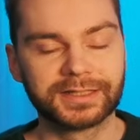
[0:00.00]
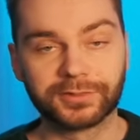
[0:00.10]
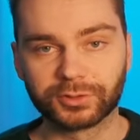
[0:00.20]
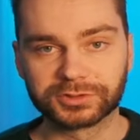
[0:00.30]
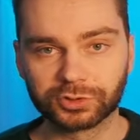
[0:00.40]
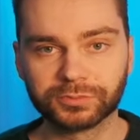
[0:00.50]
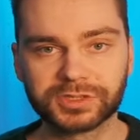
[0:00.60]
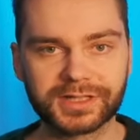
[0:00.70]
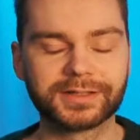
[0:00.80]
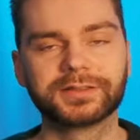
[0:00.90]
if you're
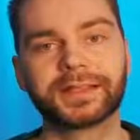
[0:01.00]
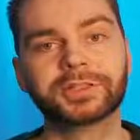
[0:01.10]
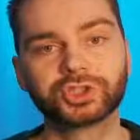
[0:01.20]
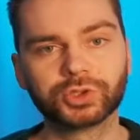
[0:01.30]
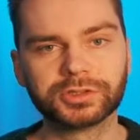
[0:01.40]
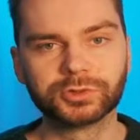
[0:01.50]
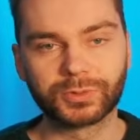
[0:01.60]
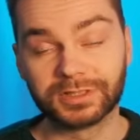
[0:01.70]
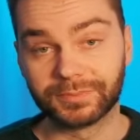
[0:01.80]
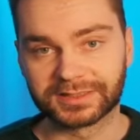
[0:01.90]
zoomed in, then it shouldn't
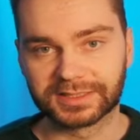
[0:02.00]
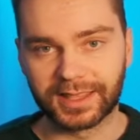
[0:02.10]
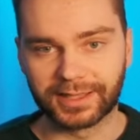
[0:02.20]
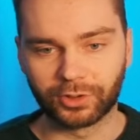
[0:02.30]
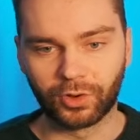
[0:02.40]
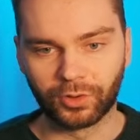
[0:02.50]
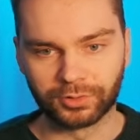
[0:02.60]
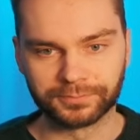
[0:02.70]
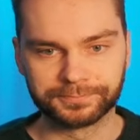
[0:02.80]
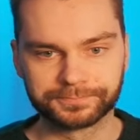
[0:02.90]
really matter at all.